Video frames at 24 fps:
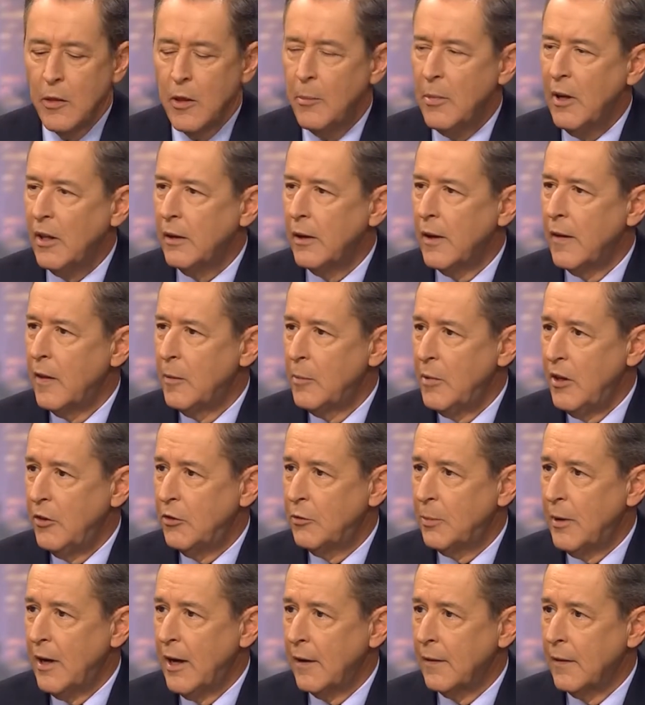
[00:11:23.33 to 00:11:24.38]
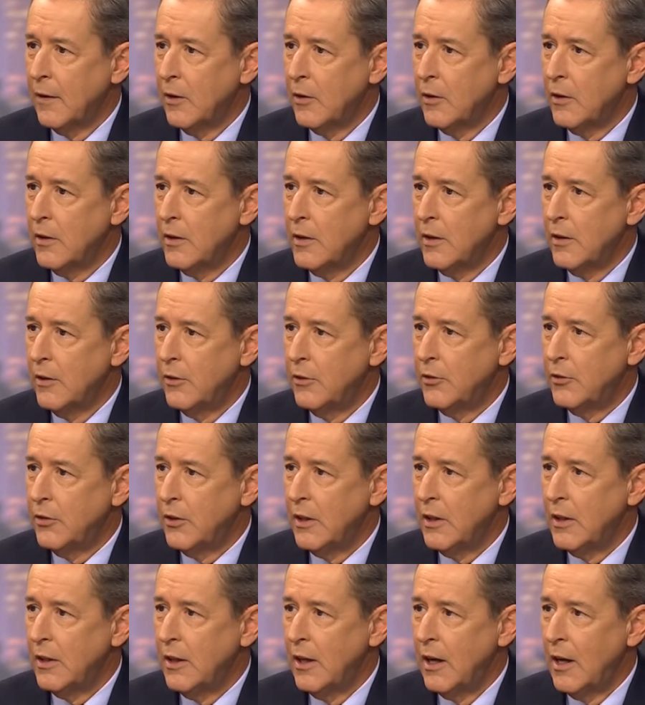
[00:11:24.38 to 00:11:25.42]
in the belly of the beast back there in
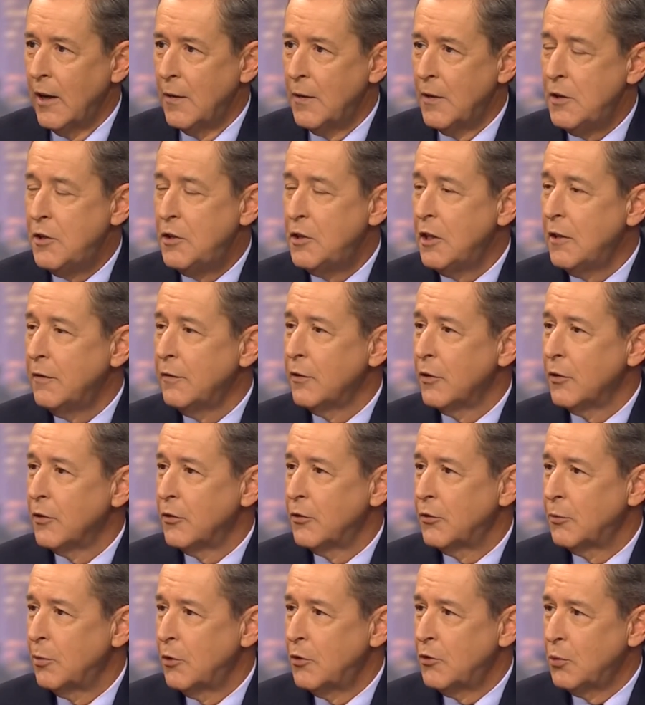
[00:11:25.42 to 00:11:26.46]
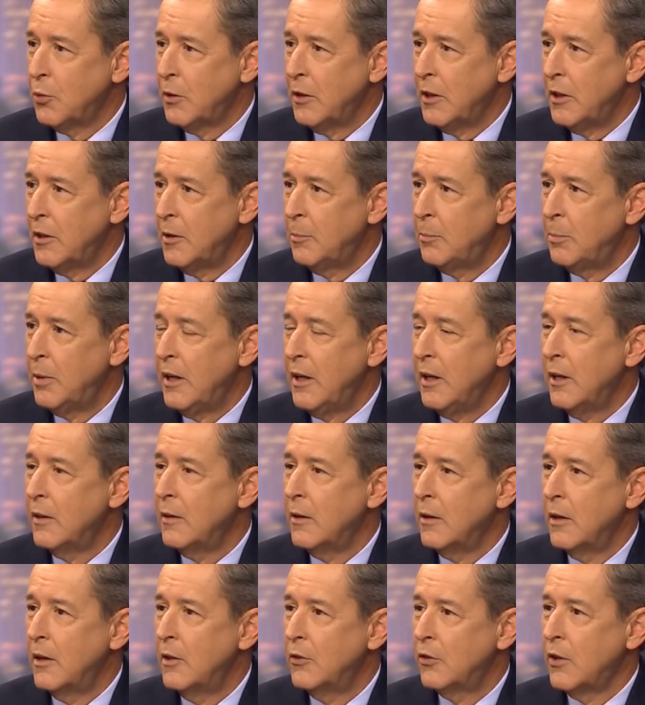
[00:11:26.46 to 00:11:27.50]
D.C. The difference between
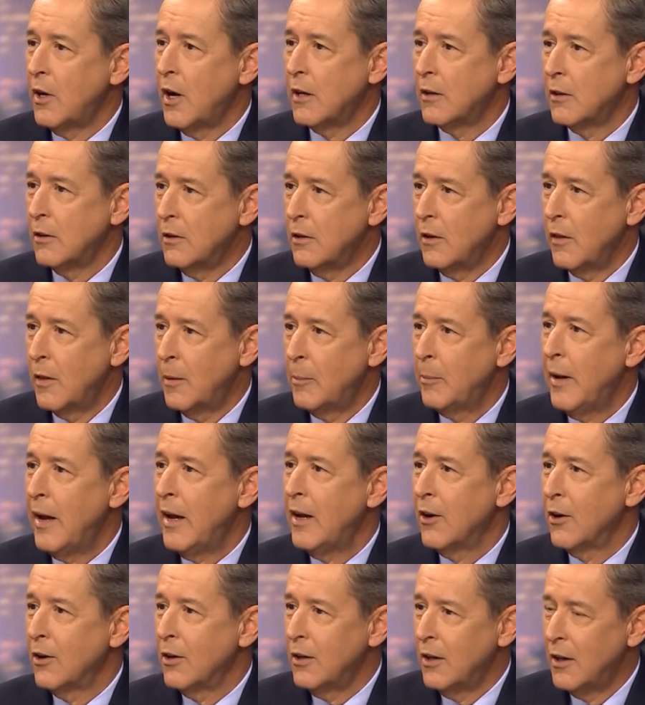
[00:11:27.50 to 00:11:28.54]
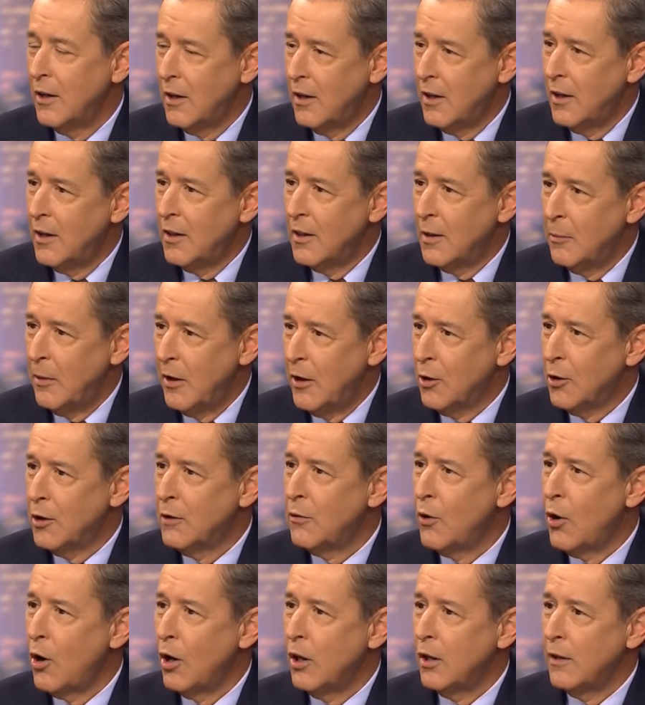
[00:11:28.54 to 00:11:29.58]
being His Honor, the mayor, the mayor
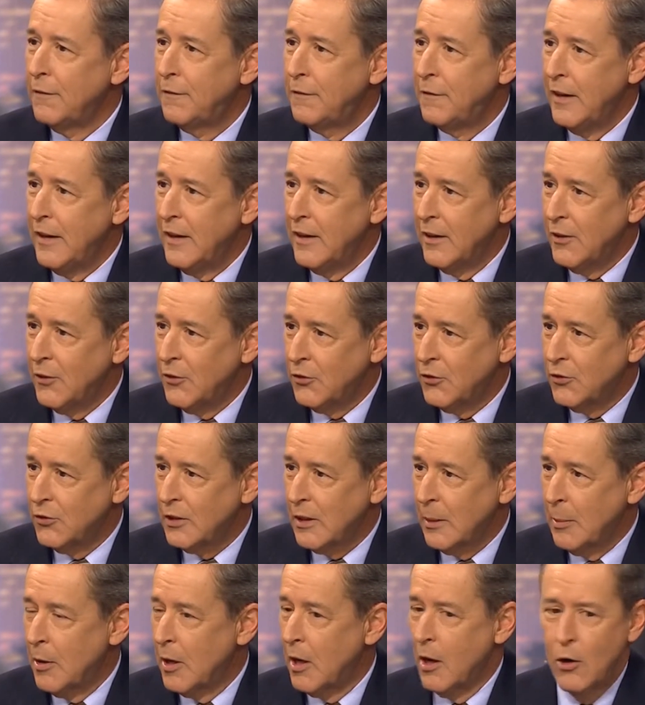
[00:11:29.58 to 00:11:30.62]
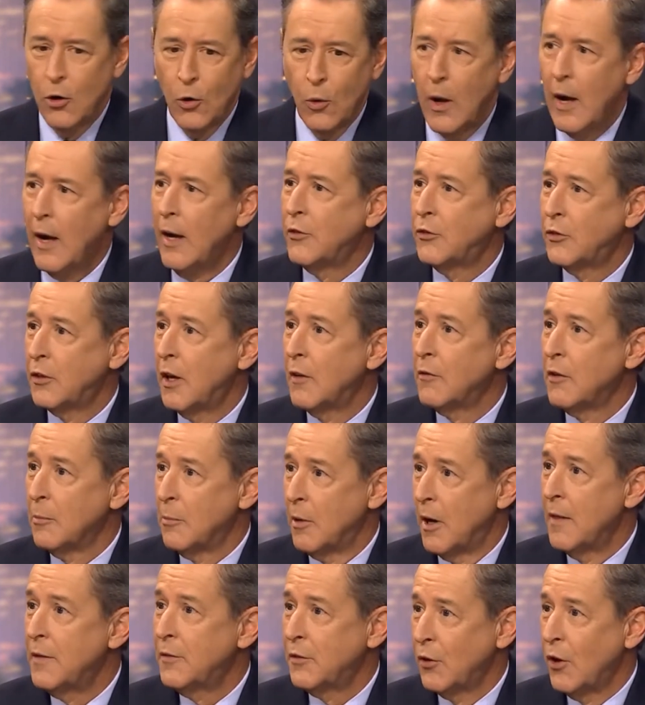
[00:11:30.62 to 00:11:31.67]
of all of Phoenix, coming on Horizon every
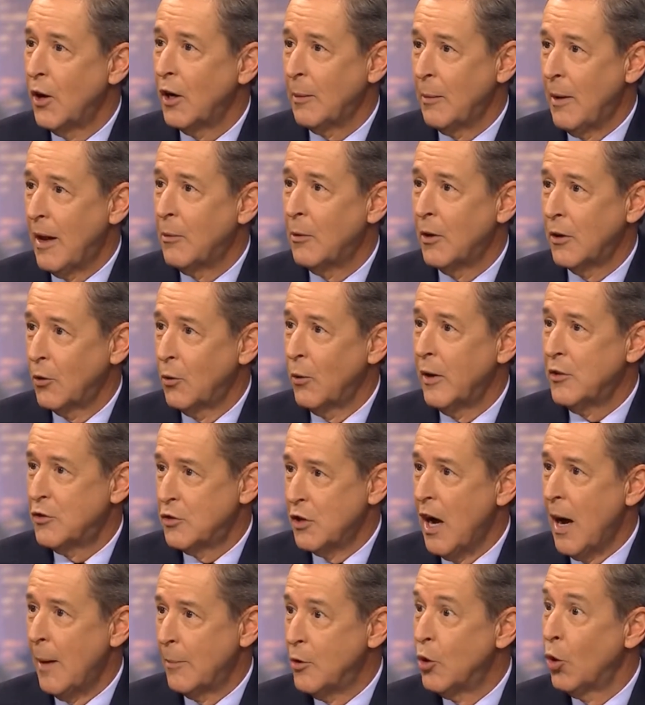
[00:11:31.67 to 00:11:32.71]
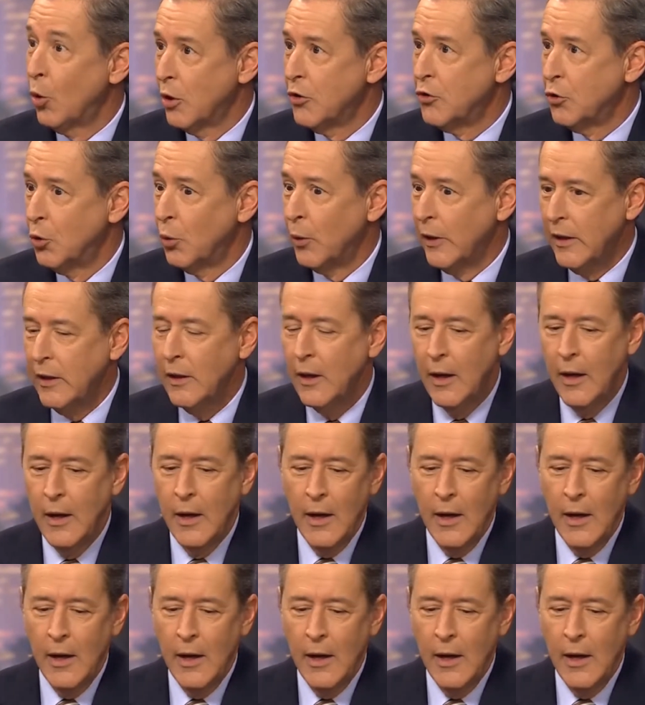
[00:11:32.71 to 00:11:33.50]
month, talking about what a great job you're doing,